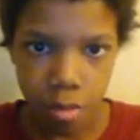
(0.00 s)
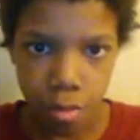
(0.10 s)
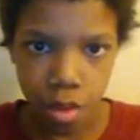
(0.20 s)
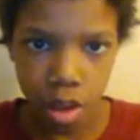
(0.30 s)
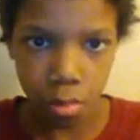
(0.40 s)

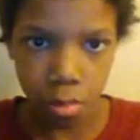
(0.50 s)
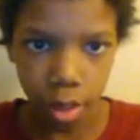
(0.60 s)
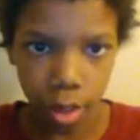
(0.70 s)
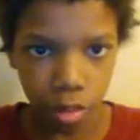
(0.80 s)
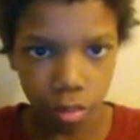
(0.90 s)
You guys play
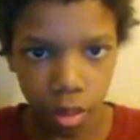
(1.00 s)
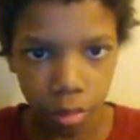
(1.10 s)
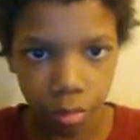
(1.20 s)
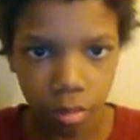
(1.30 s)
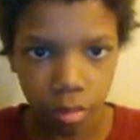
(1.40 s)
Minecraft,
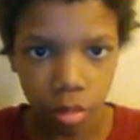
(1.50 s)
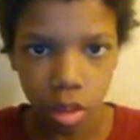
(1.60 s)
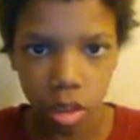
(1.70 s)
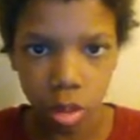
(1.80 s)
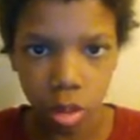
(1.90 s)
right?
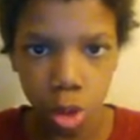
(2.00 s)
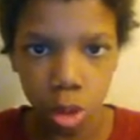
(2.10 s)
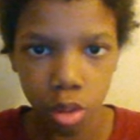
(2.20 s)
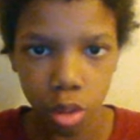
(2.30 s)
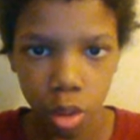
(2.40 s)
So you, you
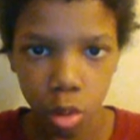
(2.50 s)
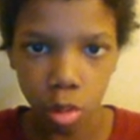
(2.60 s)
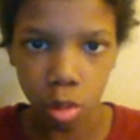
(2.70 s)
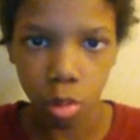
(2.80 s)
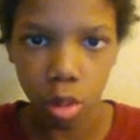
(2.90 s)
should know
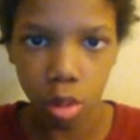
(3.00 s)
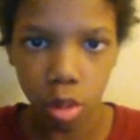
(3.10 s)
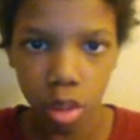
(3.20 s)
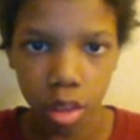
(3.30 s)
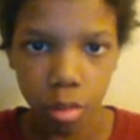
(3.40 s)
what
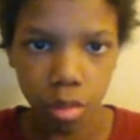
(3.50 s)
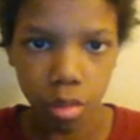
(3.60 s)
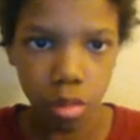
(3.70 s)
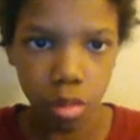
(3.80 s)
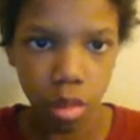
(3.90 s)
all
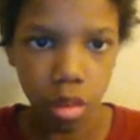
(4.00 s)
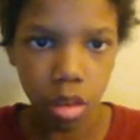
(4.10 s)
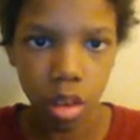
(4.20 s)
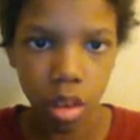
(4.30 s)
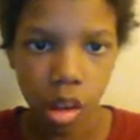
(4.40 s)
items
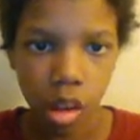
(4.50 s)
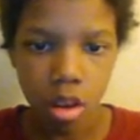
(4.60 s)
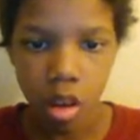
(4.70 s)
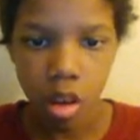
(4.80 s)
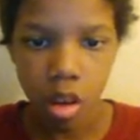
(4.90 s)
are.